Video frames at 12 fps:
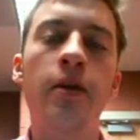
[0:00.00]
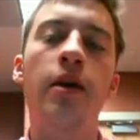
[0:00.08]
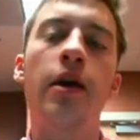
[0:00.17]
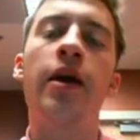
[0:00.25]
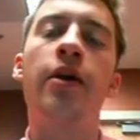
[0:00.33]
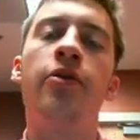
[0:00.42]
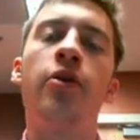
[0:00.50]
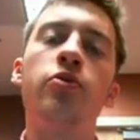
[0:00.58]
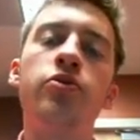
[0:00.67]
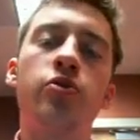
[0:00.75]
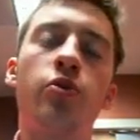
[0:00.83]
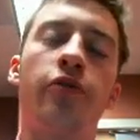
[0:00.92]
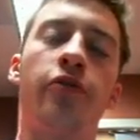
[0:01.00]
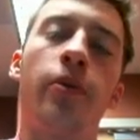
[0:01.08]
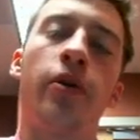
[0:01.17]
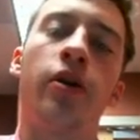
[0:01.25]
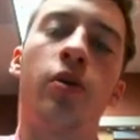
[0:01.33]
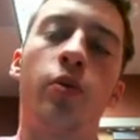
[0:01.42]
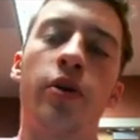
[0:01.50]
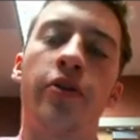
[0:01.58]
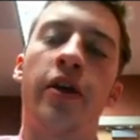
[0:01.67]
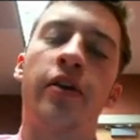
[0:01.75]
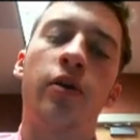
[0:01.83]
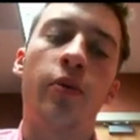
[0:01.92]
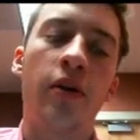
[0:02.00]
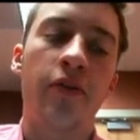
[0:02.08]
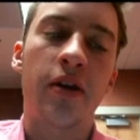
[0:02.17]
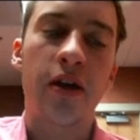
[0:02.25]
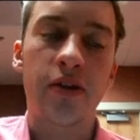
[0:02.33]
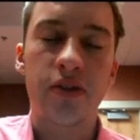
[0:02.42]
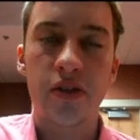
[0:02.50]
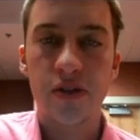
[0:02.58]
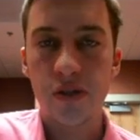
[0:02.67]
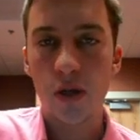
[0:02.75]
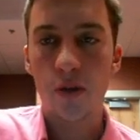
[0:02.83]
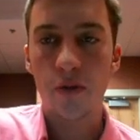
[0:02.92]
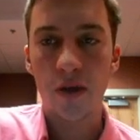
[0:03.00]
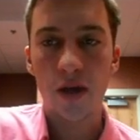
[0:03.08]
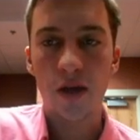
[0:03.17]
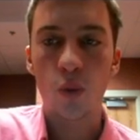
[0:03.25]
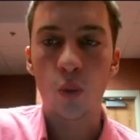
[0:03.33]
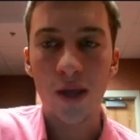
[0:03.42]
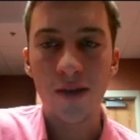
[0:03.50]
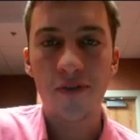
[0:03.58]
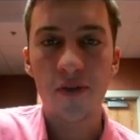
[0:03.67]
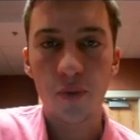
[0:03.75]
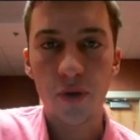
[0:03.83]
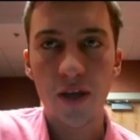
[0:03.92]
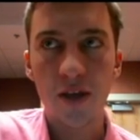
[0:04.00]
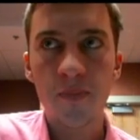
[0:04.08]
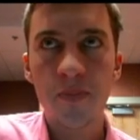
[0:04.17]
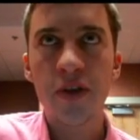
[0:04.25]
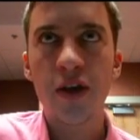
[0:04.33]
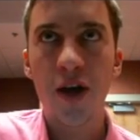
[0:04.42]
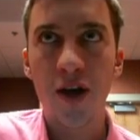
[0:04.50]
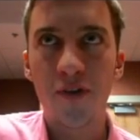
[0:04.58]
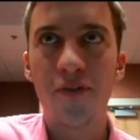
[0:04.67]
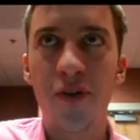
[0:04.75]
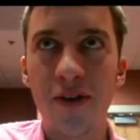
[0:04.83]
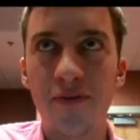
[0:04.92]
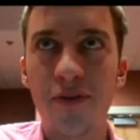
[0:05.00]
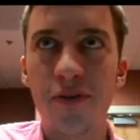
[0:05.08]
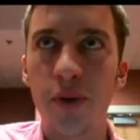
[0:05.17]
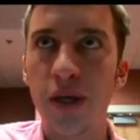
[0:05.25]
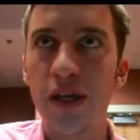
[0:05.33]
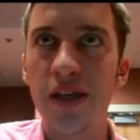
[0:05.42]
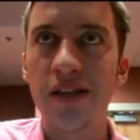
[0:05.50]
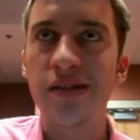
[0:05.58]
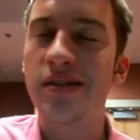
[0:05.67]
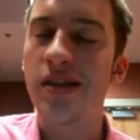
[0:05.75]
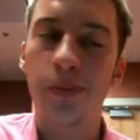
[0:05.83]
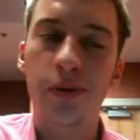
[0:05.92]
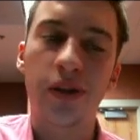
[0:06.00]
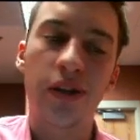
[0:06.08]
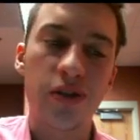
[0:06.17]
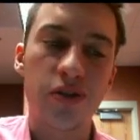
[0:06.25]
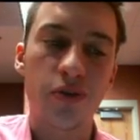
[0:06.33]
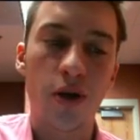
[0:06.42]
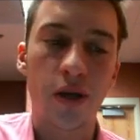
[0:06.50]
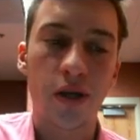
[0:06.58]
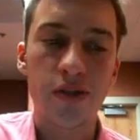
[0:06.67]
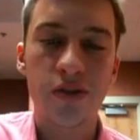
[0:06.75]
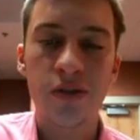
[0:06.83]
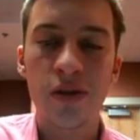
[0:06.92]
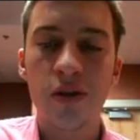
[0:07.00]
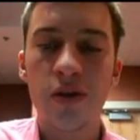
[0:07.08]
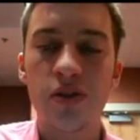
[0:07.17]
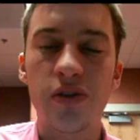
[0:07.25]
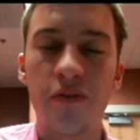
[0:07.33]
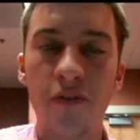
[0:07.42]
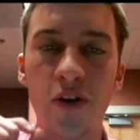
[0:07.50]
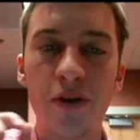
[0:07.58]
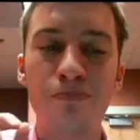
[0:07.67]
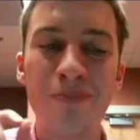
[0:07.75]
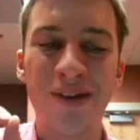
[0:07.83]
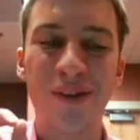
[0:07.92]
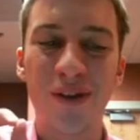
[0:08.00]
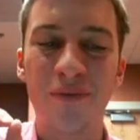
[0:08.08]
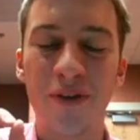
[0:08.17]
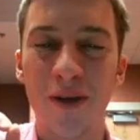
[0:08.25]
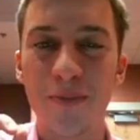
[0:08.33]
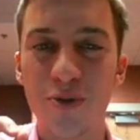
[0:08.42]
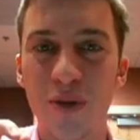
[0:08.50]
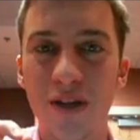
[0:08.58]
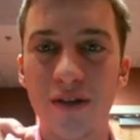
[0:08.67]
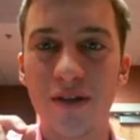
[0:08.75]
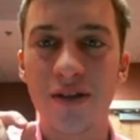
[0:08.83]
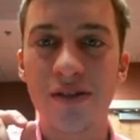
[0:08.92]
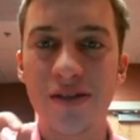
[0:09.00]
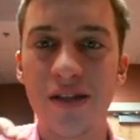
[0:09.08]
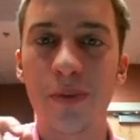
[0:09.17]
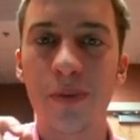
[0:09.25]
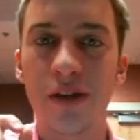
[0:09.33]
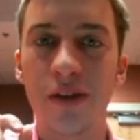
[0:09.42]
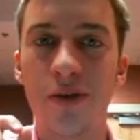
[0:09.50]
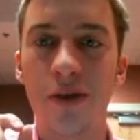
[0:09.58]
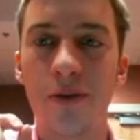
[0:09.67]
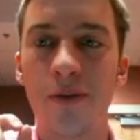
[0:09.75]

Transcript: And those who are familiar with Elliott wave analysis know that wave three of wave three is typically the strongest. So the very middle of an uptrend is typically the